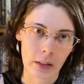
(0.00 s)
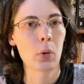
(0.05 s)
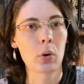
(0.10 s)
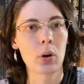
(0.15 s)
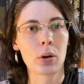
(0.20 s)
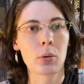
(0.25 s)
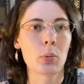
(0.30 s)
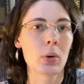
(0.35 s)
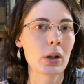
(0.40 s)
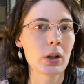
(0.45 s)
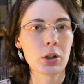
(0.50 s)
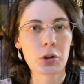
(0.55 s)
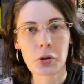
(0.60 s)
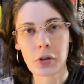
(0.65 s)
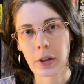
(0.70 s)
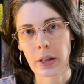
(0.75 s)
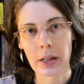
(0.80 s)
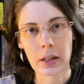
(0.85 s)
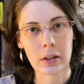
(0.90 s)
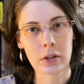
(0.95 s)
or what new
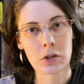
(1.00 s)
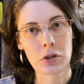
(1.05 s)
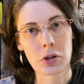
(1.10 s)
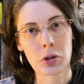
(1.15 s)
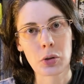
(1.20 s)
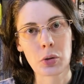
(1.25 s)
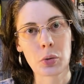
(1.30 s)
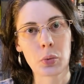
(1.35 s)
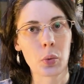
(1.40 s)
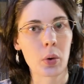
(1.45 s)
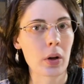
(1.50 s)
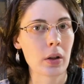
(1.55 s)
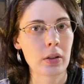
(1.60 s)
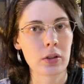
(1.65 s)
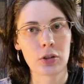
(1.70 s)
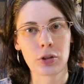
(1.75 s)
things you want